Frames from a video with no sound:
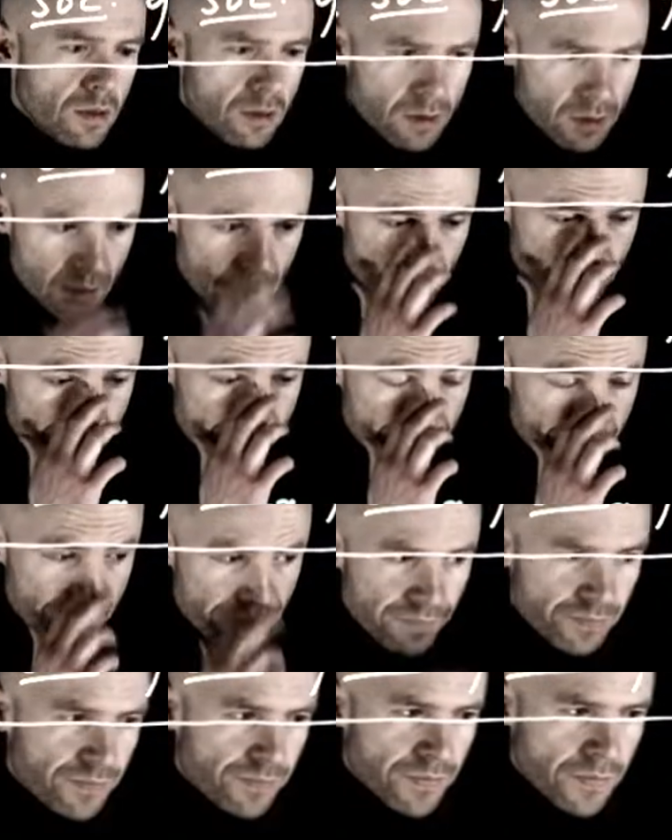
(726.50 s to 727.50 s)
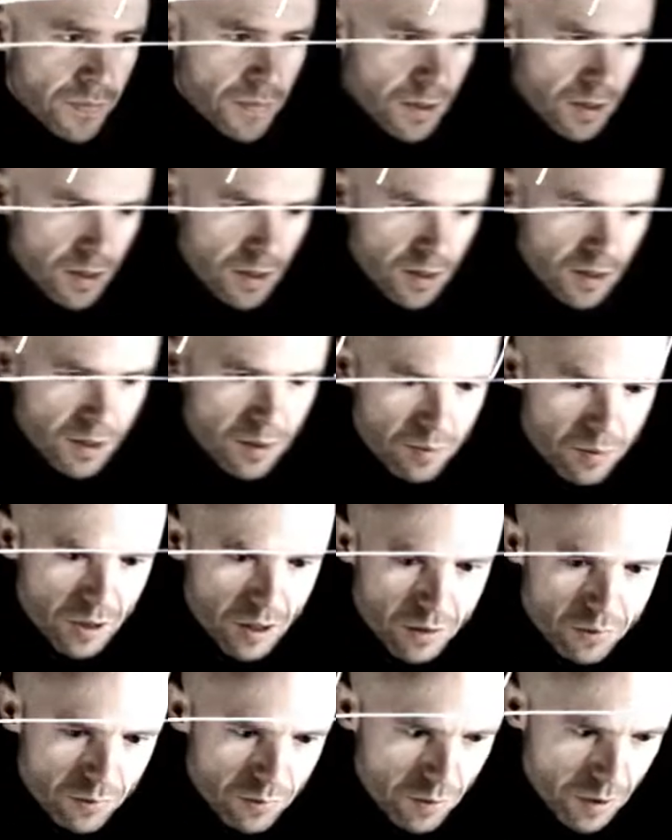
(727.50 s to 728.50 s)
Yeah? But
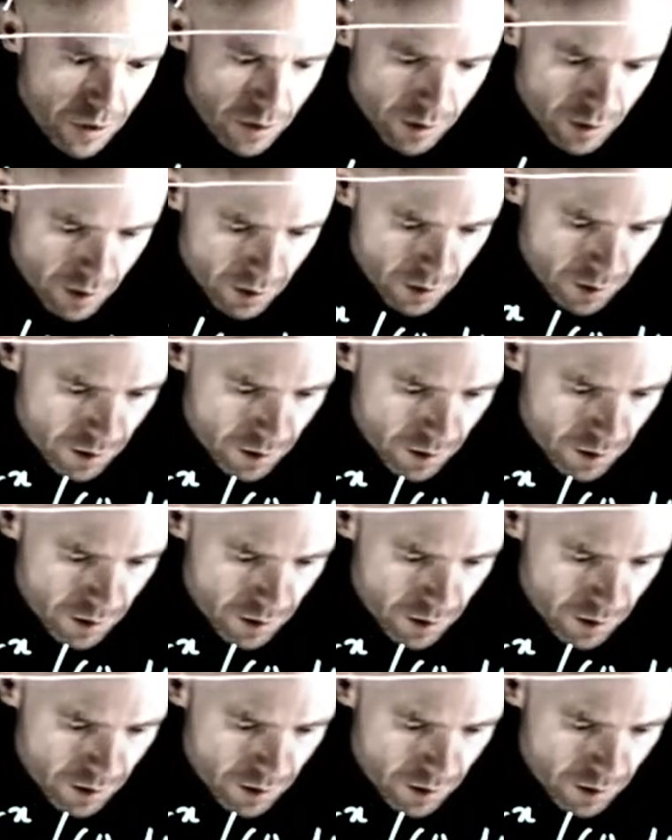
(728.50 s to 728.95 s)
if we